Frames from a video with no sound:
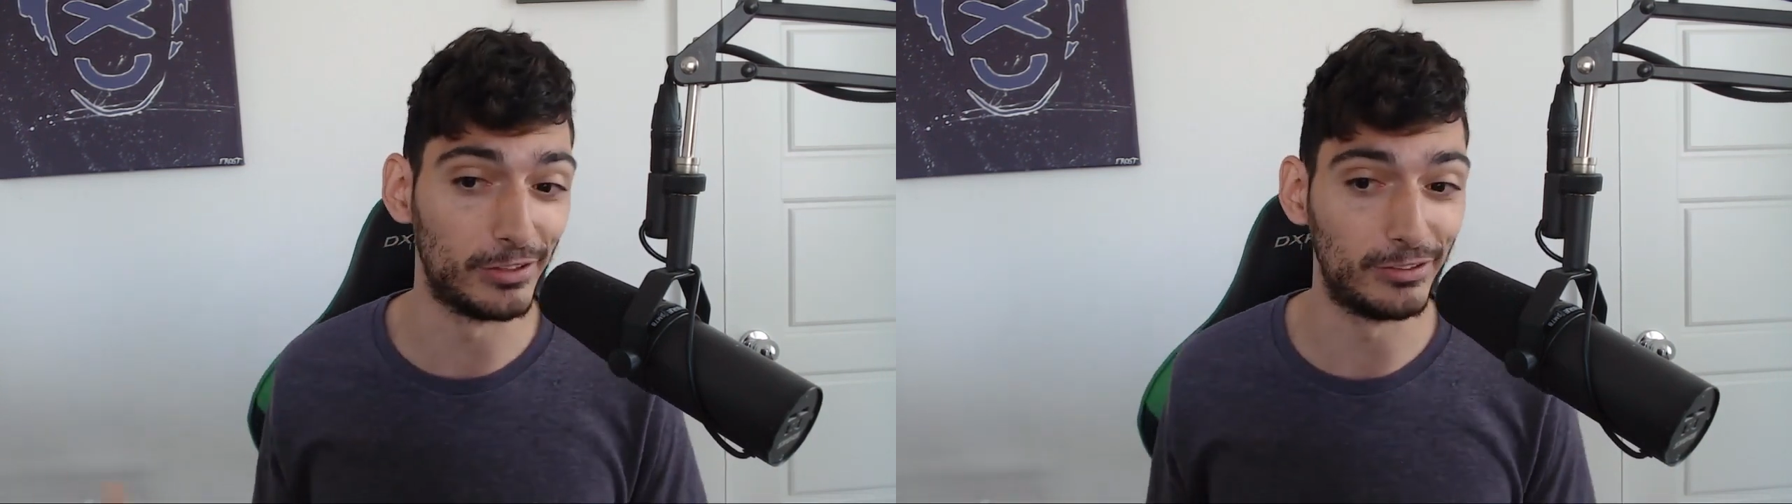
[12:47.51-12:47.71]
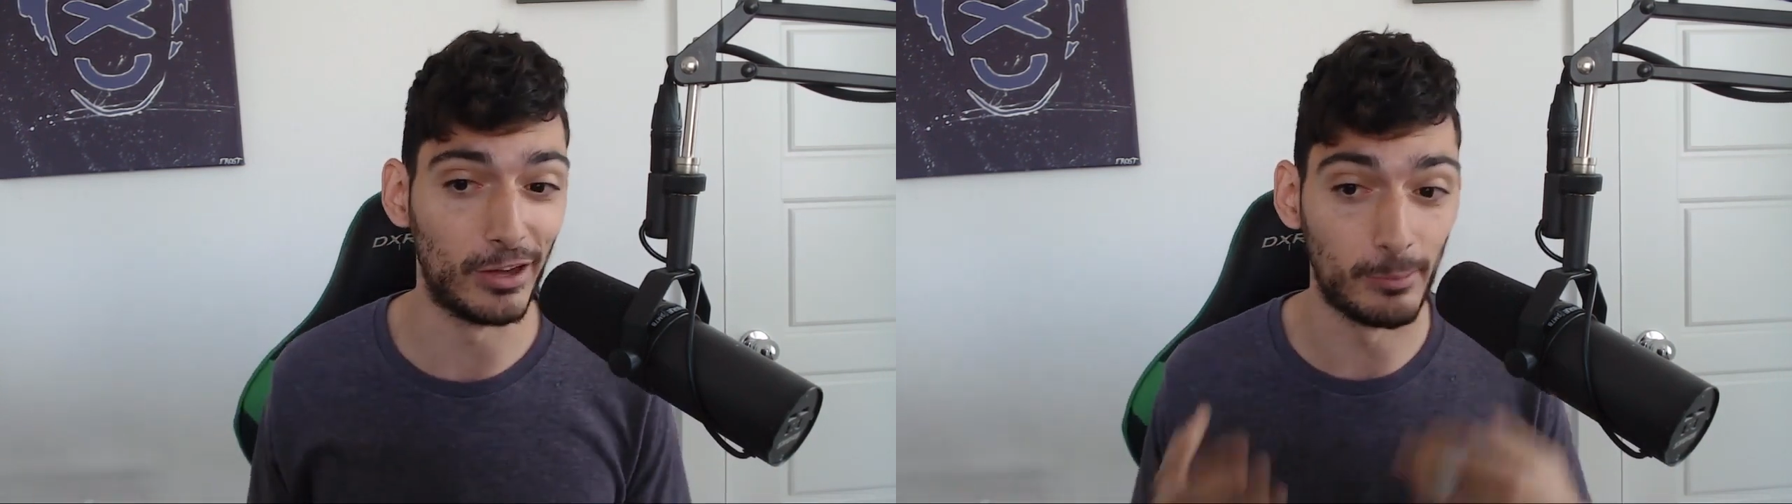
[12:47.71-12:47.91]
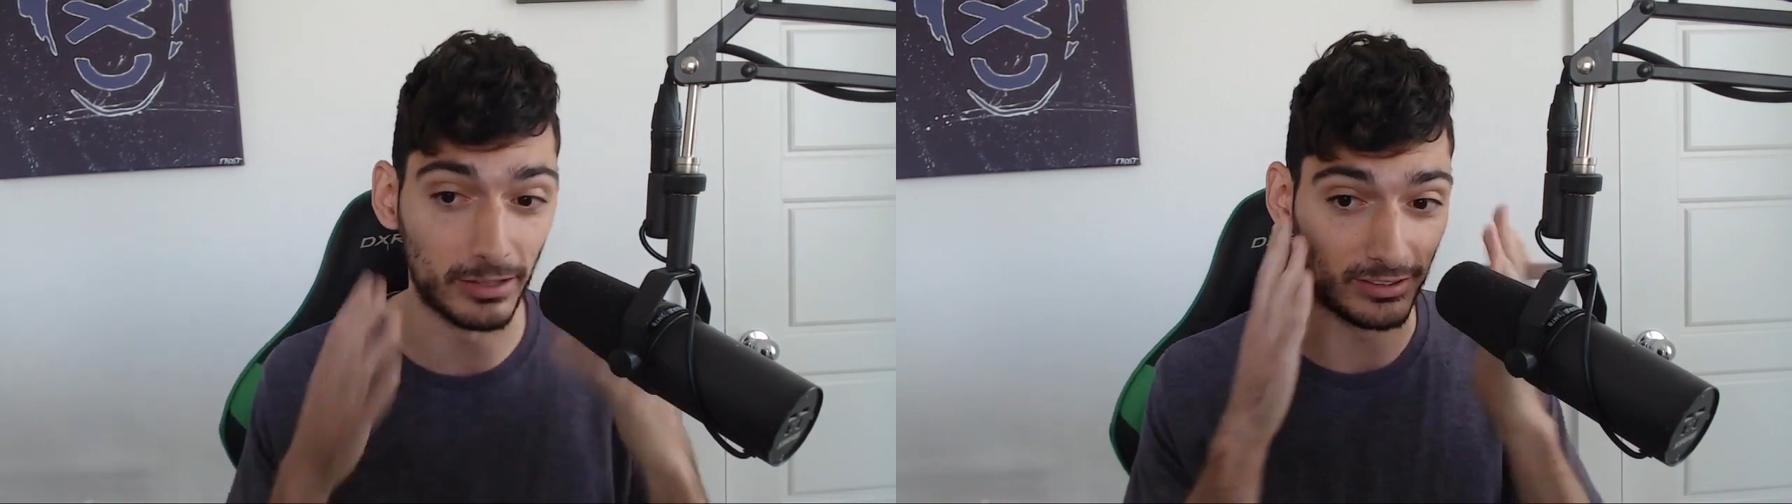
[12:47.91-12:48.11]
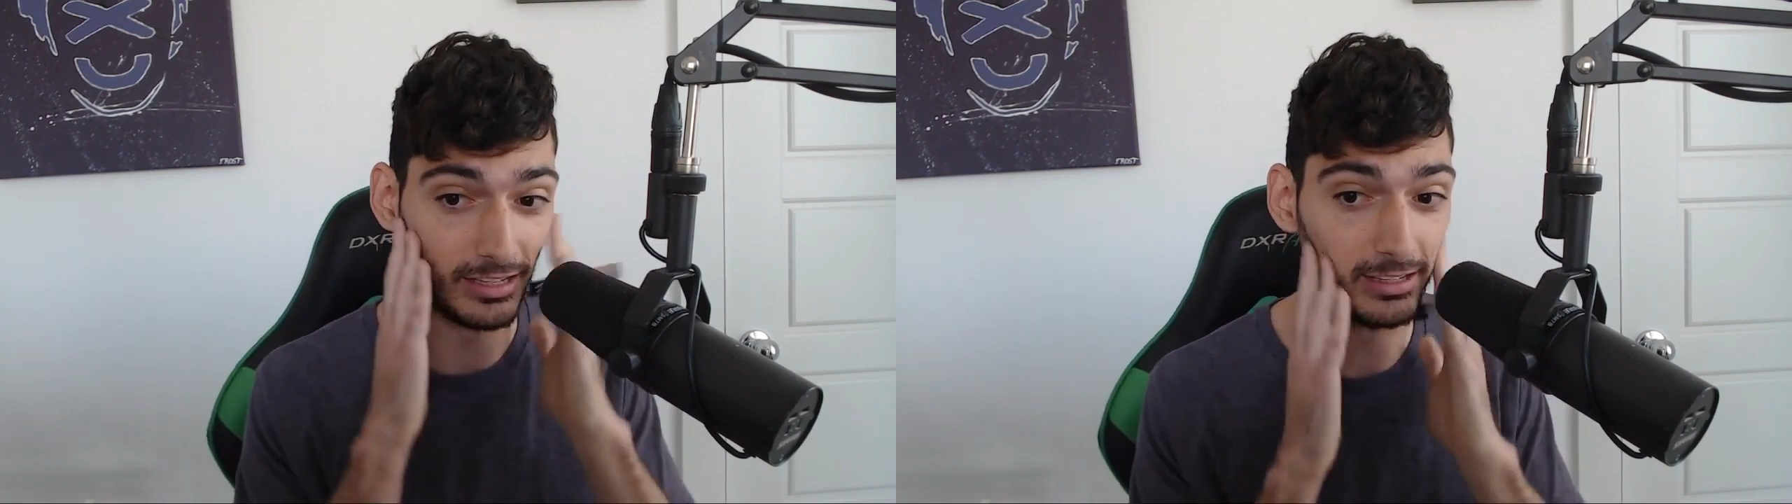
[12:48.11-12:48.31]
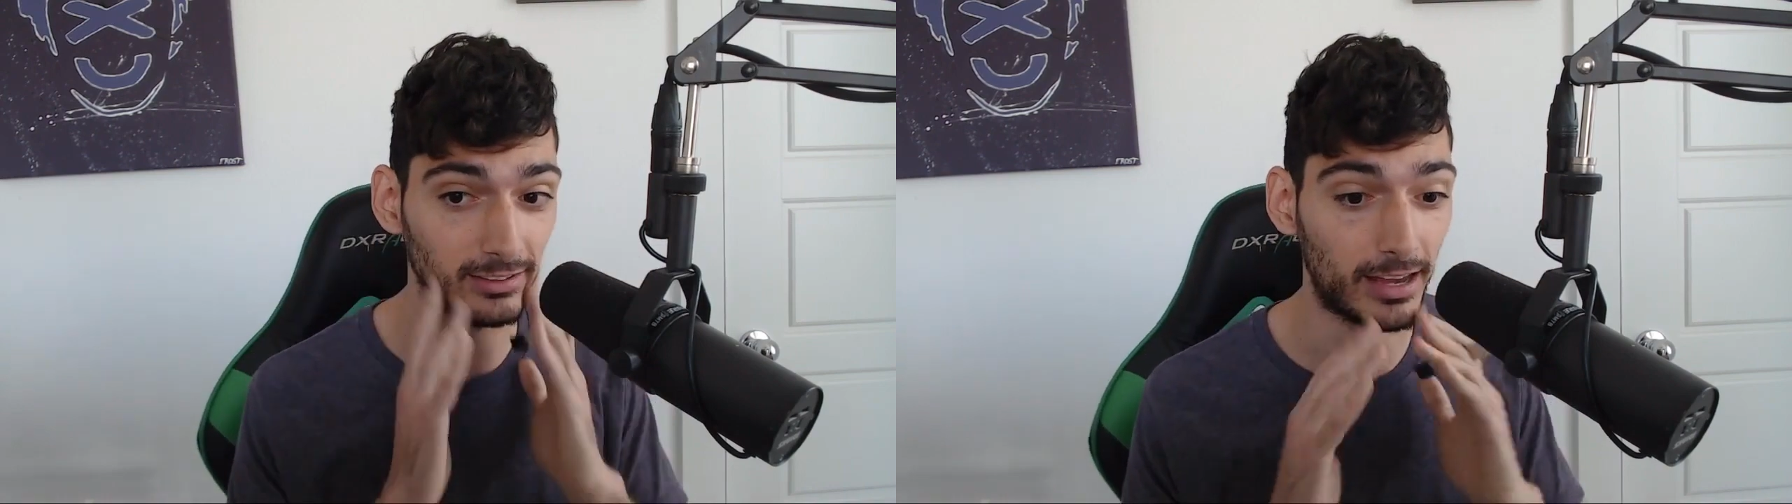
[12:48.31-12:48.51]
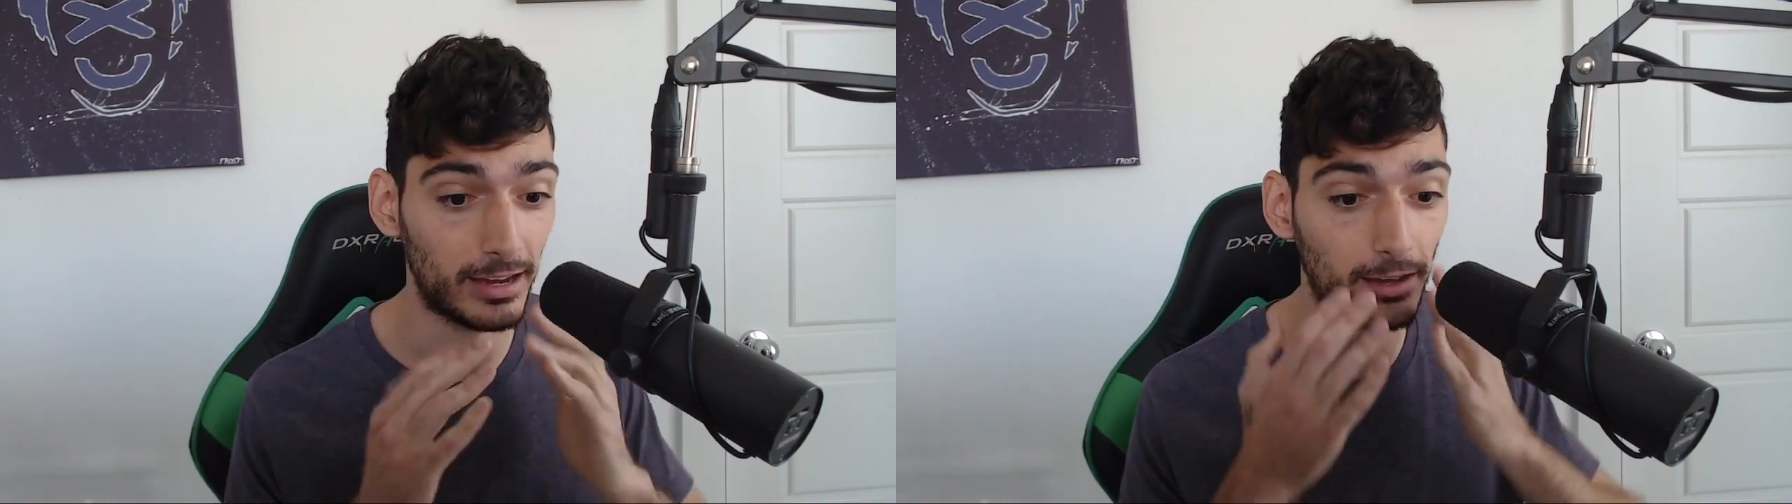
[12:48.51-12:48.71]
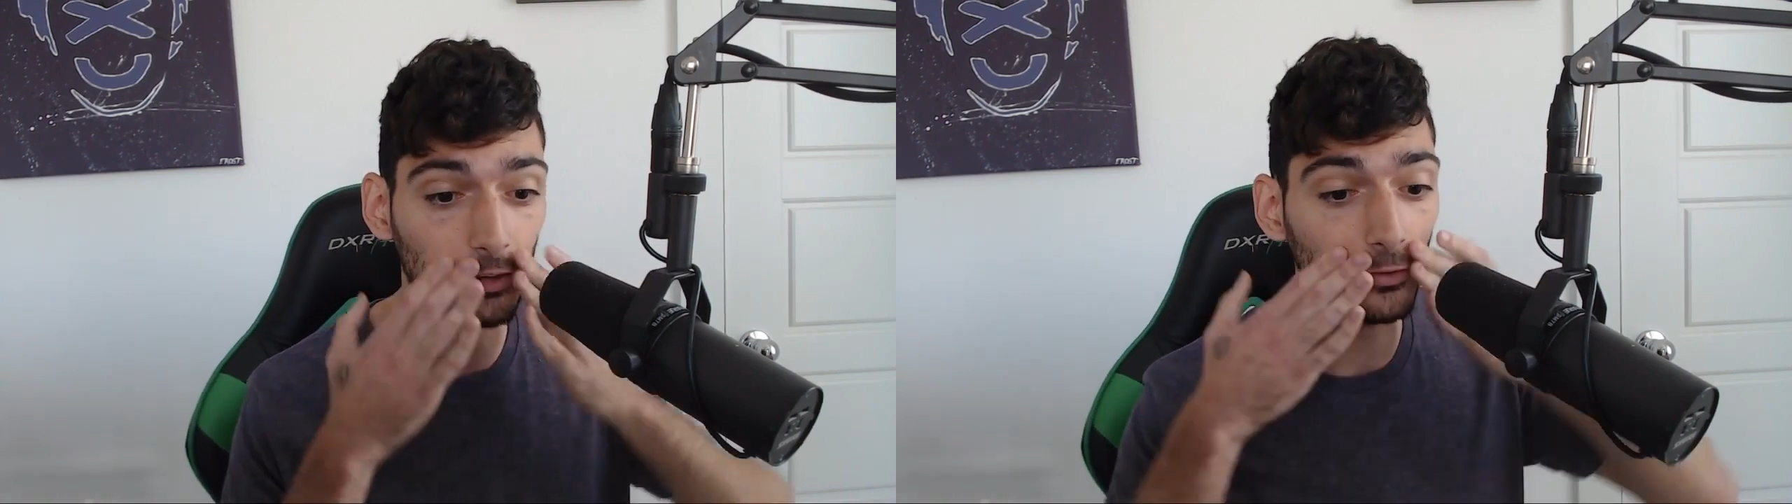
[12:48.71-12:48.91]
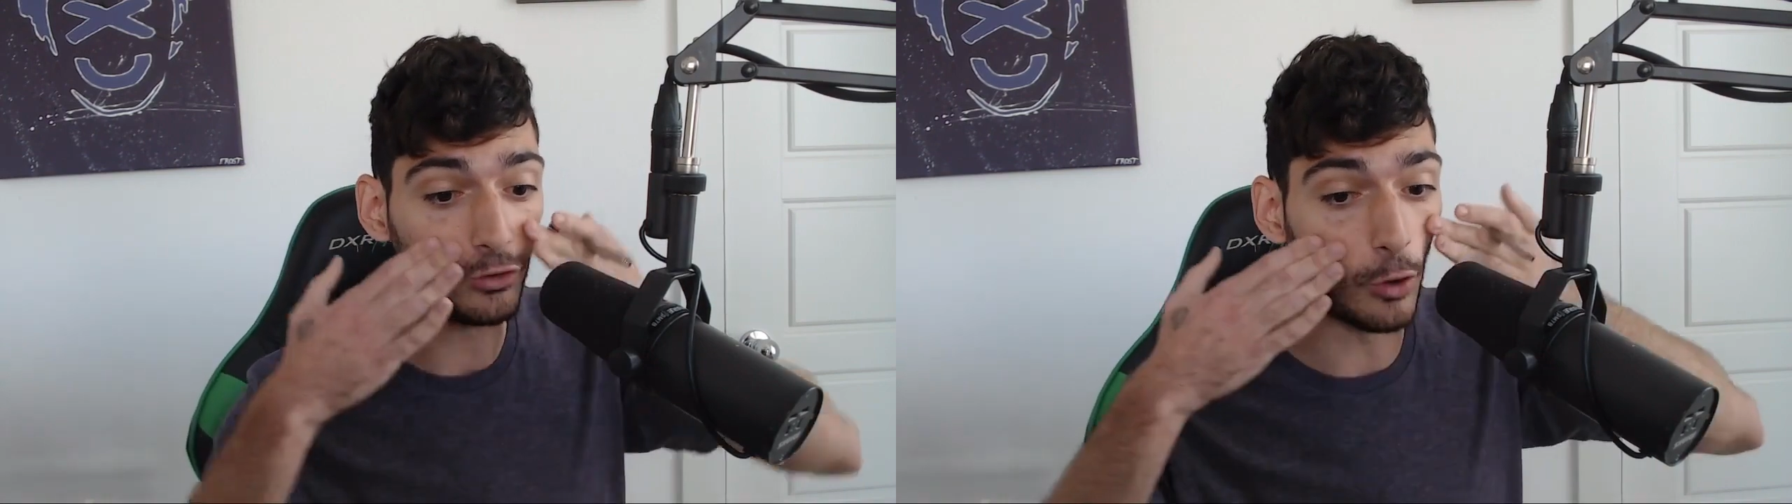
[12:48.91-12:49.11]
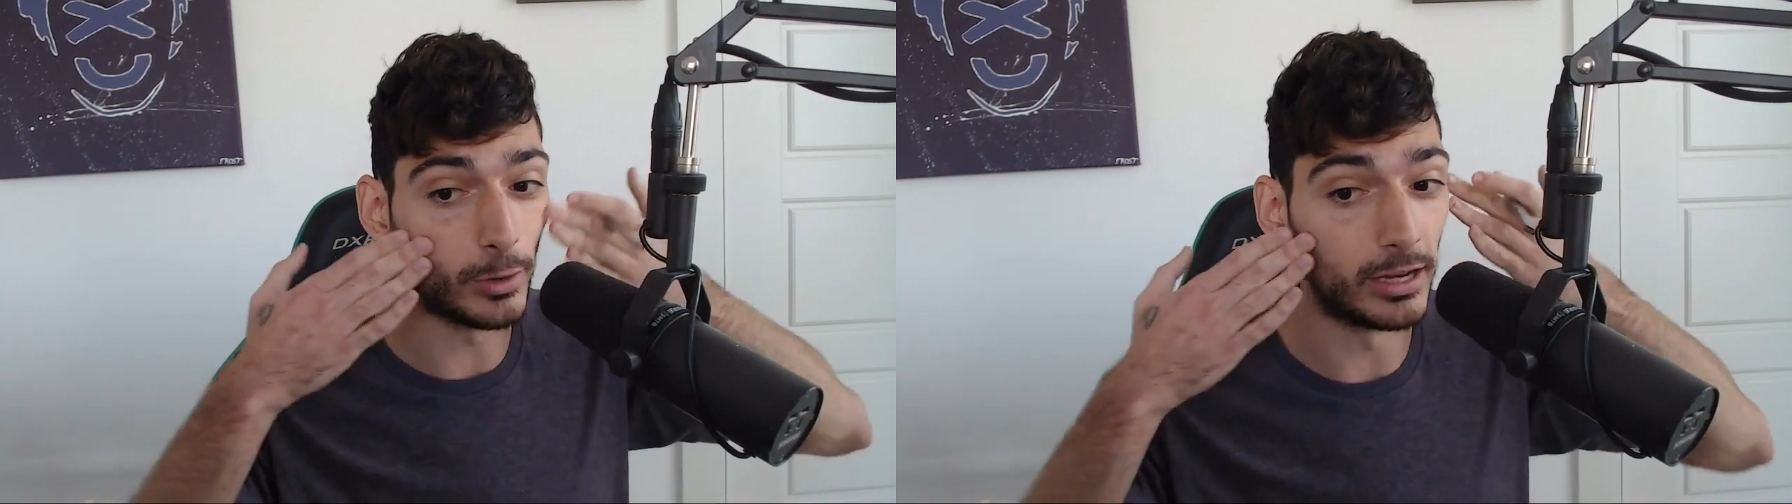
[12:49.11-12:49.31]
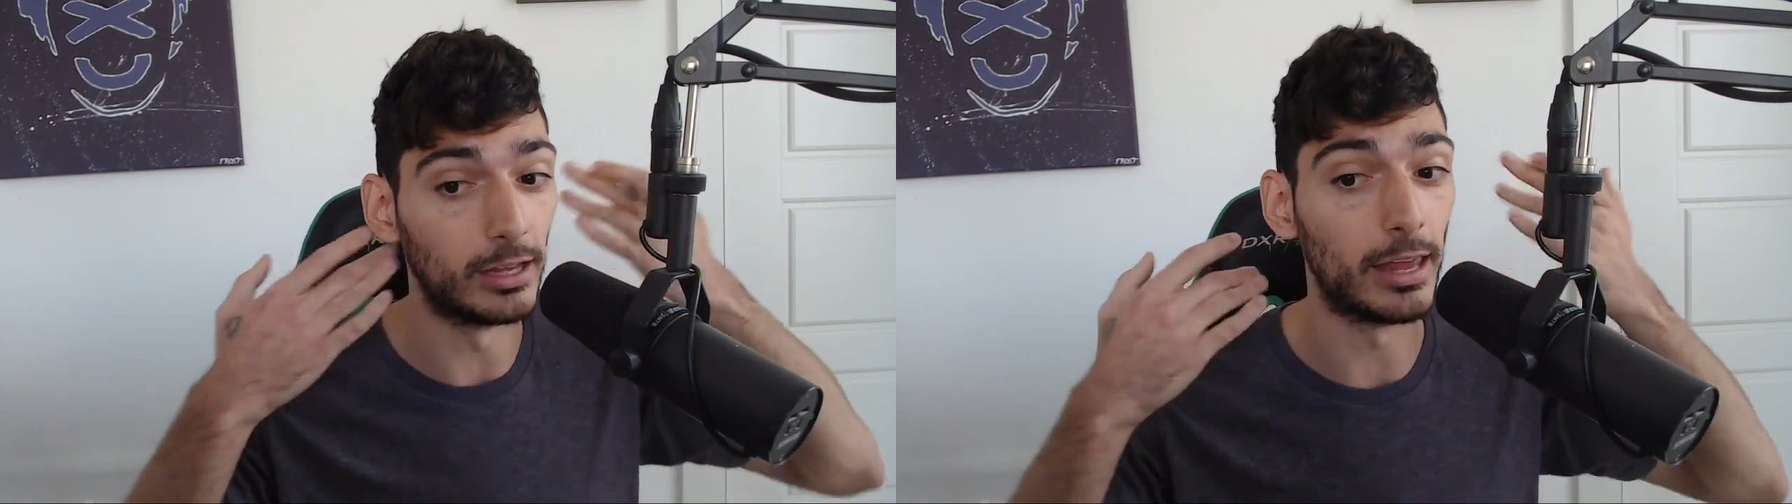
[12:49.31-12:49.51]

so my skin is like showing it,